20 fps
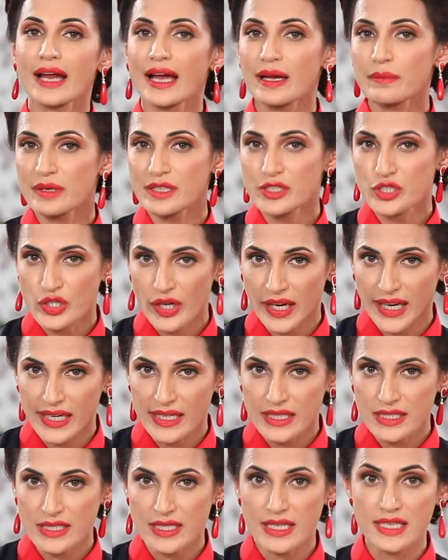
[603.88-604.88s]
Climate
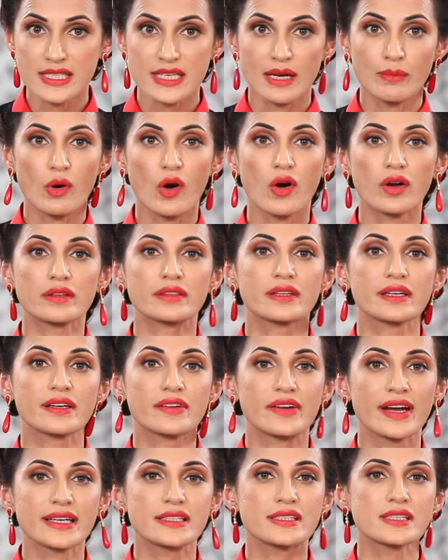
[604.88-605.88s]
change is among the
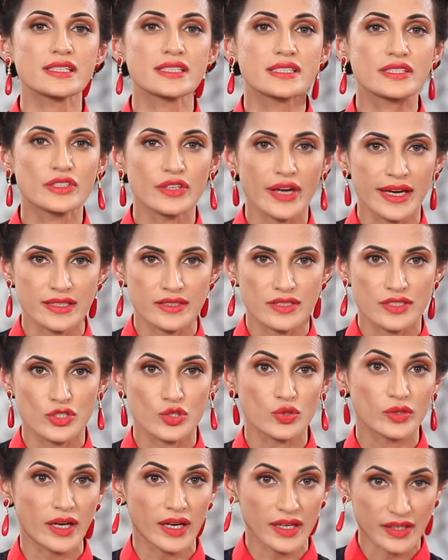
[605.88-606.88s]
greatest threats
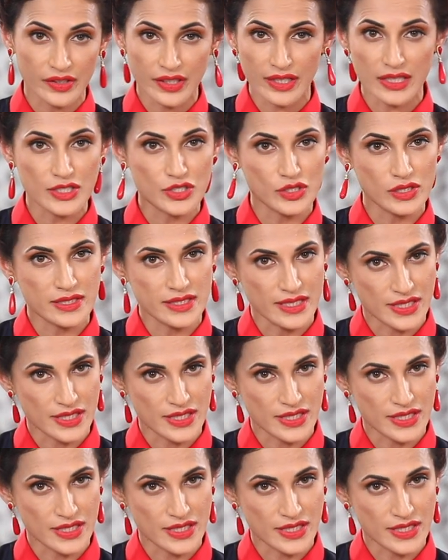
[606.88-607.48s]
to the agricultural